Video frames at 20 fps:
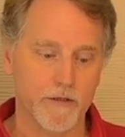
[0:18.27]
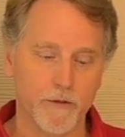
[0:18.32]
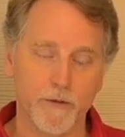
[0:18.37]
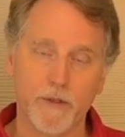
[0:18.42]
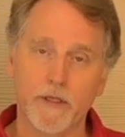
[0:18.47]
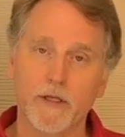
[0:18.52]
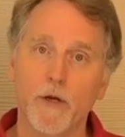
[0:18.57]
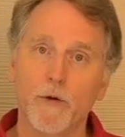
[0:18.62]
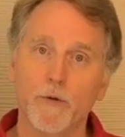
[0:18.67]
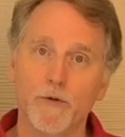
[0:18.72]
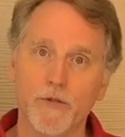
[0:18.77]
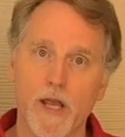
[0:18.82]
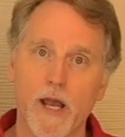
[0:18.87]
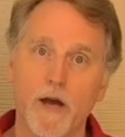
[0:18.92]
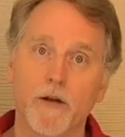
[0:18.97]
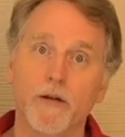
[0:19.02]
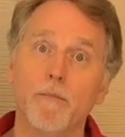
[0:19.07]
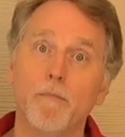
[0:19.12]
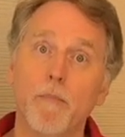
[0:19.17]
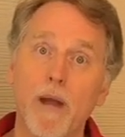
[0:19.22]
So it goes
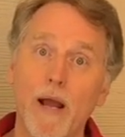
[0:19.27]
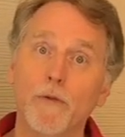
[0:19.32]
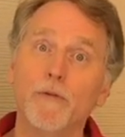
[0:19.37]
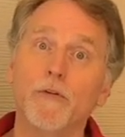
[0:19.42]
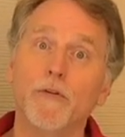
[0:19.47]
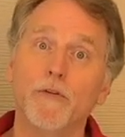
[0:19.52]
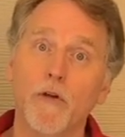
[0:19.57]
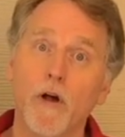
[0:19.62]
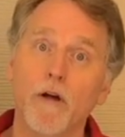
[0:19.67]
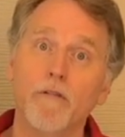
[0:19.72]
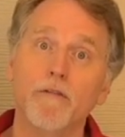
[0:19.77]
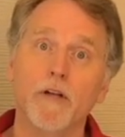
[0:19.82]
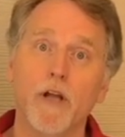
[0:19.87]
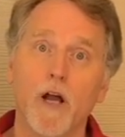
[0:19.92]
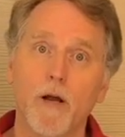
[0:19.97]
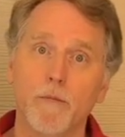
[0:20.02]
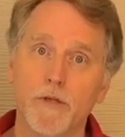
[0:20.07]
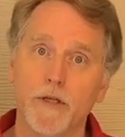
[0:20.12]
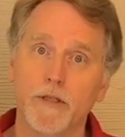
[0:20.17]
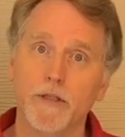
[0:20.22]
out and bounces off an
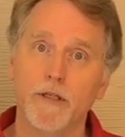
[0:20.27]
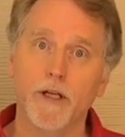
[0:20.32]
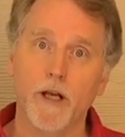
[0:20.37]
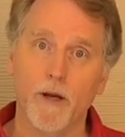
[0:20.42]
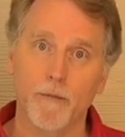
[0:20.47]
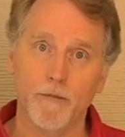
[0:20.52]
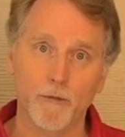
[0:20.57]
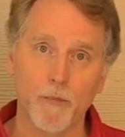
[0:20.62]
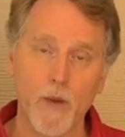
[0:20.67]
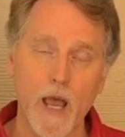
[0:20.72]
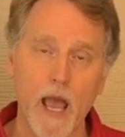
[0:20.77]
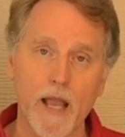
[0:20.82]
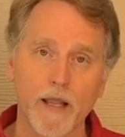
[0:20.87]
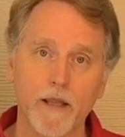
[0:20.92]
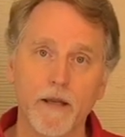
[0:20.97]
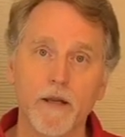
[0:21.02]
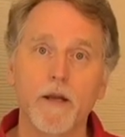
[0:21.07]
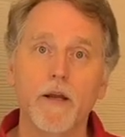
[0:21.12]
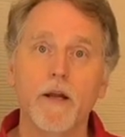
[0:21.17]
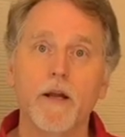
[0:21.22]
object and comes back.